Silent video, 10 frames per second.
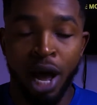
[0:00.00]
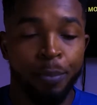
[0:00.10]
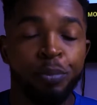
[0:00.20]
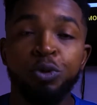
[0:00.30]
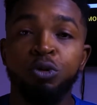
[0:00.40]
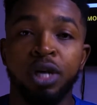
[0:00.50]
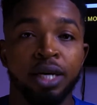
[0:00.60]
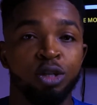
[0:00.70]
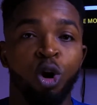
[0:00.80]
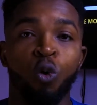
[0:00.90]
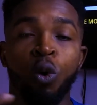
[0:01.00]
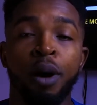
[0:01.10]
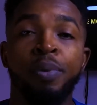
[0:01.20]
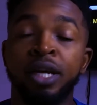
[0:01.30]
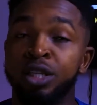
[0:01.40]
app users or web
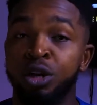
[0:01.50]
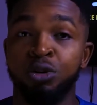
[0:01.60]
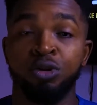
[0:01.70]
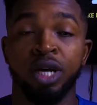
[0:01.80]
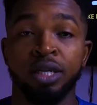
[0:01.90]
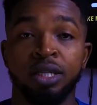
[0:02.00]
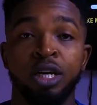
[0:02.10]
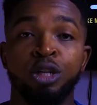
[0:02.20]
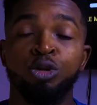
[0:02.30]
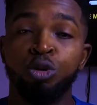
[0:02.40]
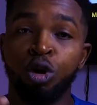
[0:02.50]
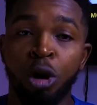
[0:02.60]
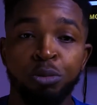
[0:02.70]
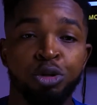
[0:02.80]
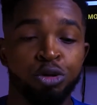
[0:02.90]
application users, to
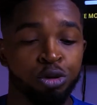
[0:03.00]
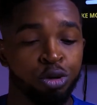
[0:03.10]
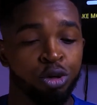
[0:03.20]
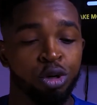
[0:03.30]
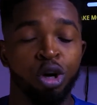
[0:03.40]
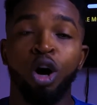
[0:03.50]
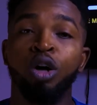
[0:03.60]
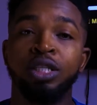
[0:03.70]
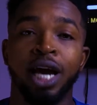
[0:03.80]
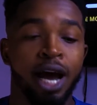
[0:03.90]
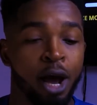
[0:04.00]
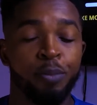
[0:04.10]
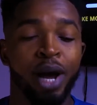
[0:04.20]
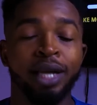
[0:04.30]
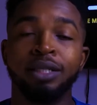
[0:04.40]
come through on their
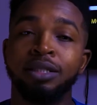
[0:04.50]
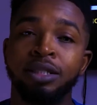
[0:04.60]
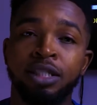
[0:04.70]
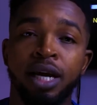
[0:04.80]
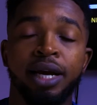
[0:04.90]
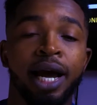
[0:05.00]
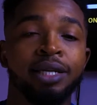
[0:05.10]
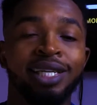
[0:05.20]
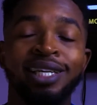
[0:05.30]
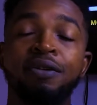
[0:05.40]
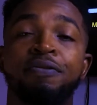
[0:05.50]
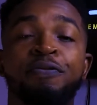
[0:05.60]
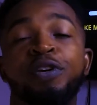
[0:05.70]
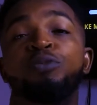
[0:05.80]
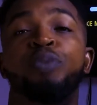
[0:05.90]
app and check and give
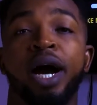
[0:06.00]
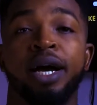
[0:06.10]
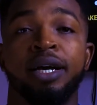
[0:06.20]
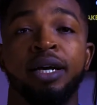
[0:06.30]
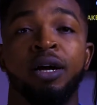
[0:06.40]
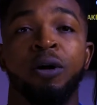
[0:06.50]
feedback